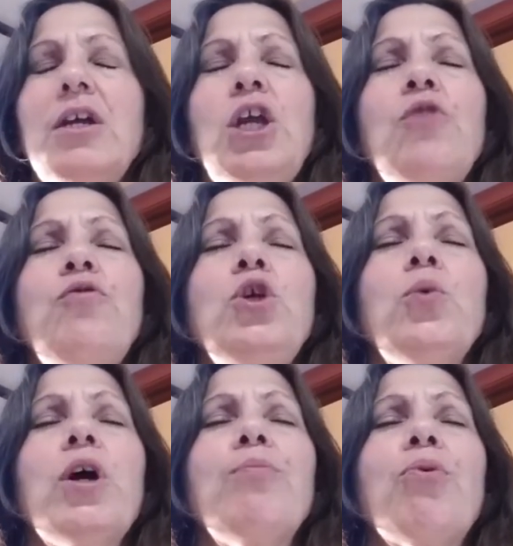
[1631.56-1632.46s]
If you
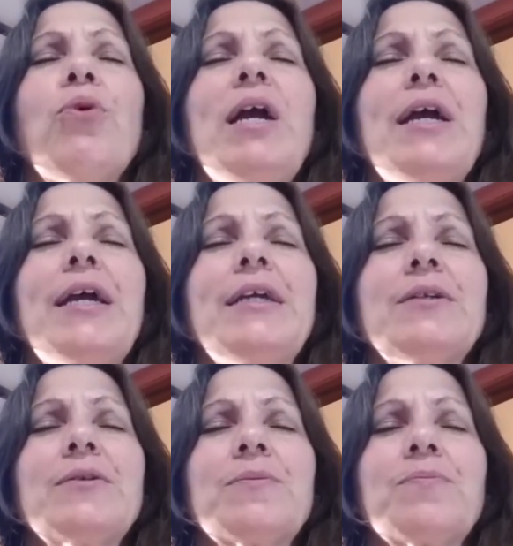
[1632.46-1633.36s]
are prey,
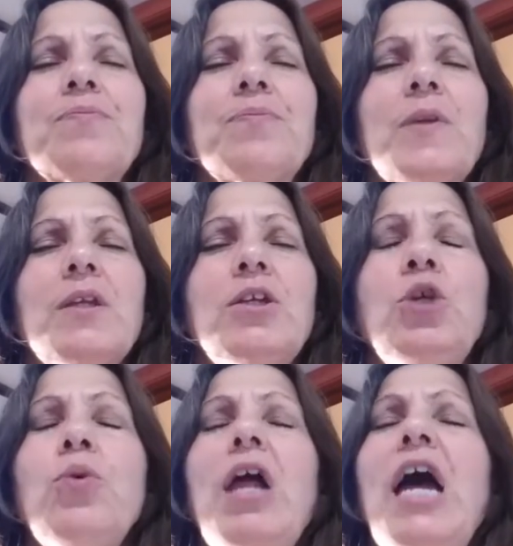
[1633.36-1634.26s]
you
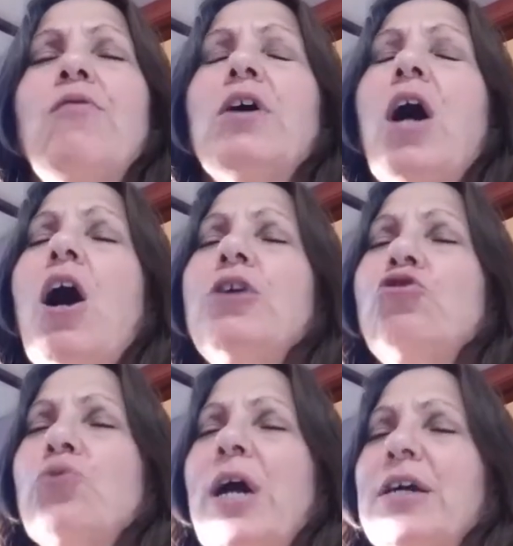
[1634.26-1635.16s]
will have a
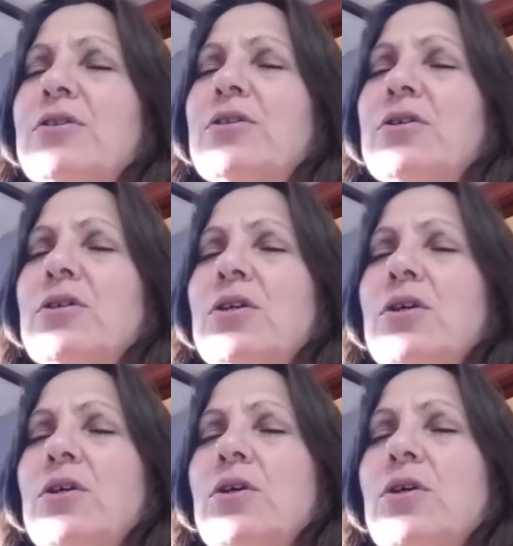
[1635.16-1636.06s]
contract
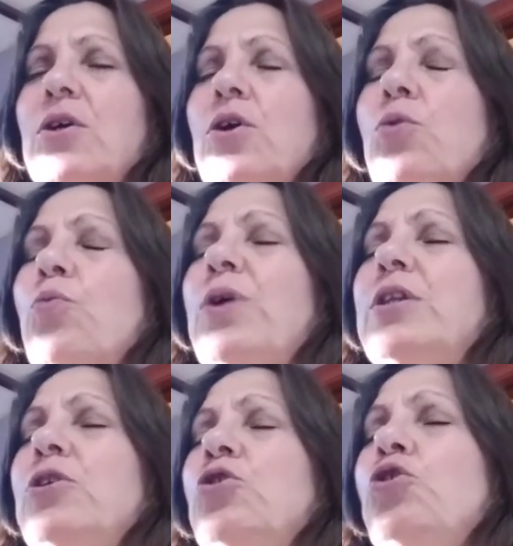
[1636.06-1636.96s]

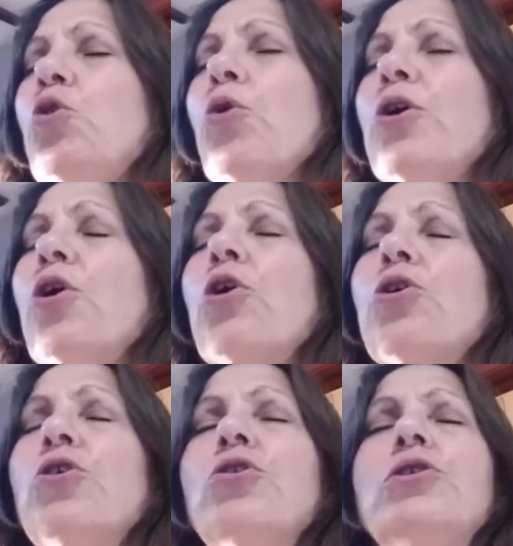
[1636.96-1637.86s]
with your
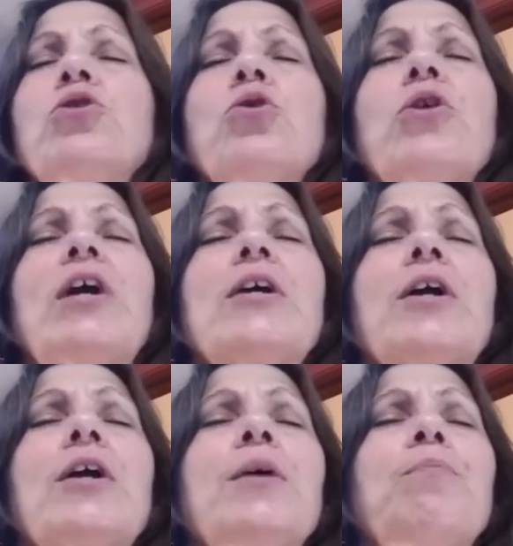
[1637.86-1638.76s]
herd, your
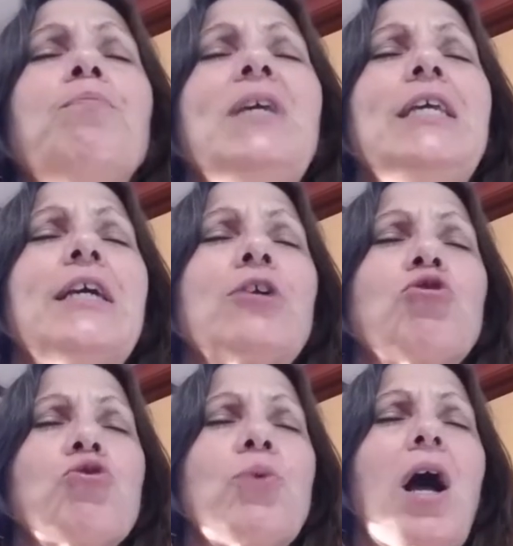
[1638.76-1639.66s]
being
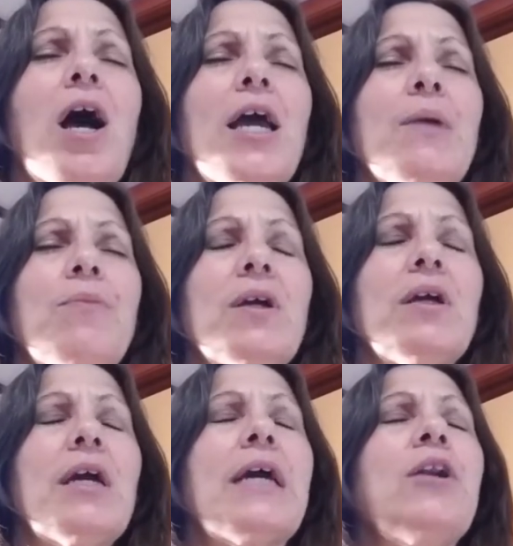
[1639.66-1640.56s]
tribe,
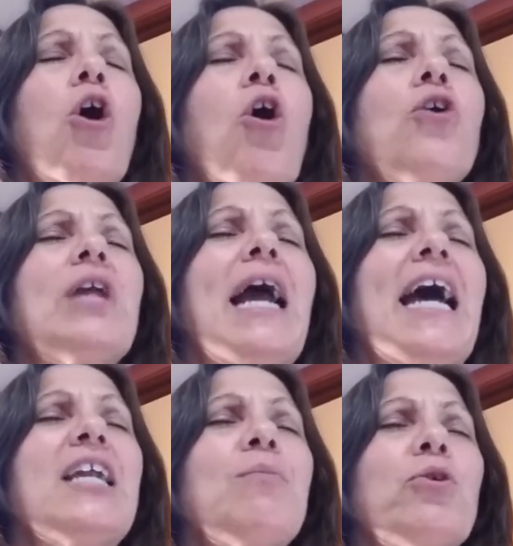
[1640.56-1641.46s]
and all the
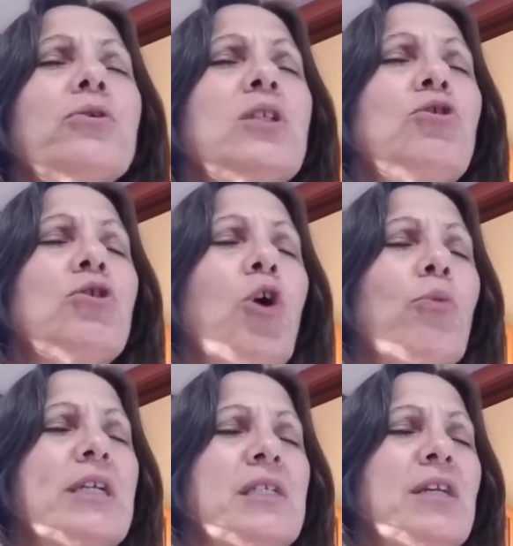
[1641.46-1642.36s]
animals you
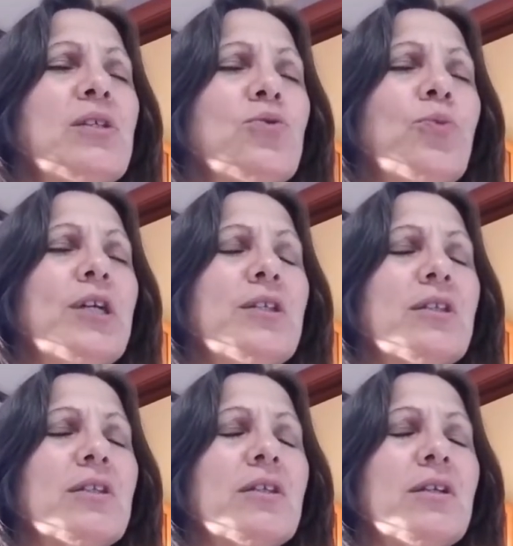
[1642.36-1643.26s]
coexist with.
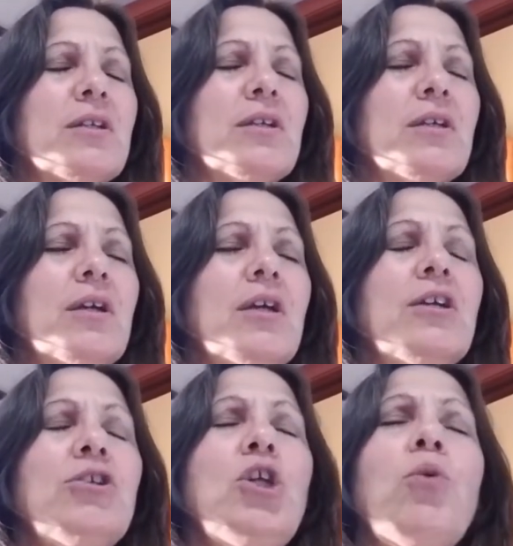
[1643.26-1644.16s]

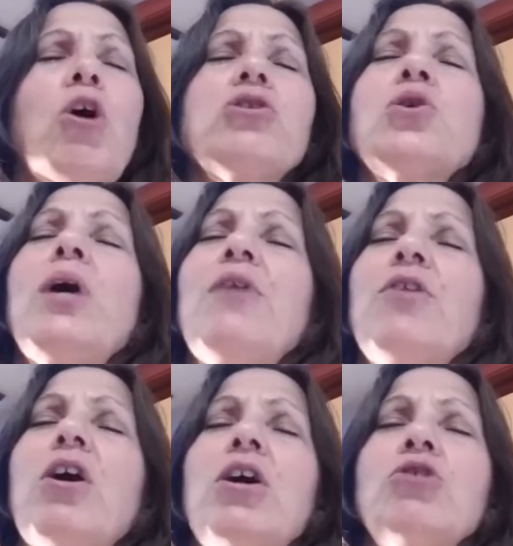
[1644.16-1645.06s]
You also have a
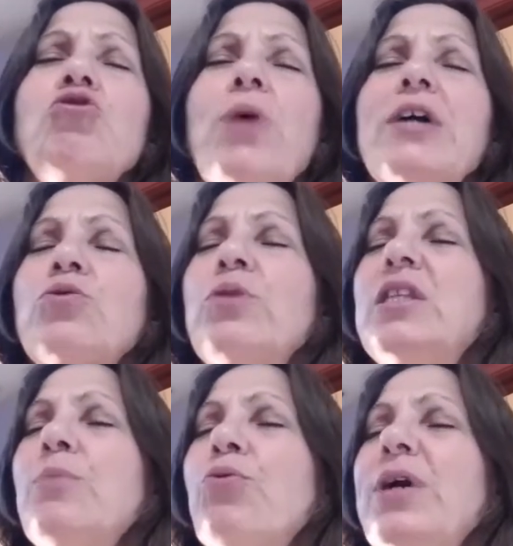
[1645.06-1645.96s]
contract with
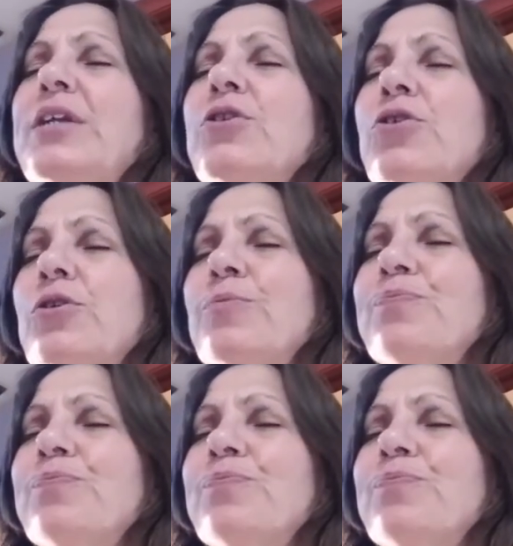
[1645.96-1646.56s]
the predator.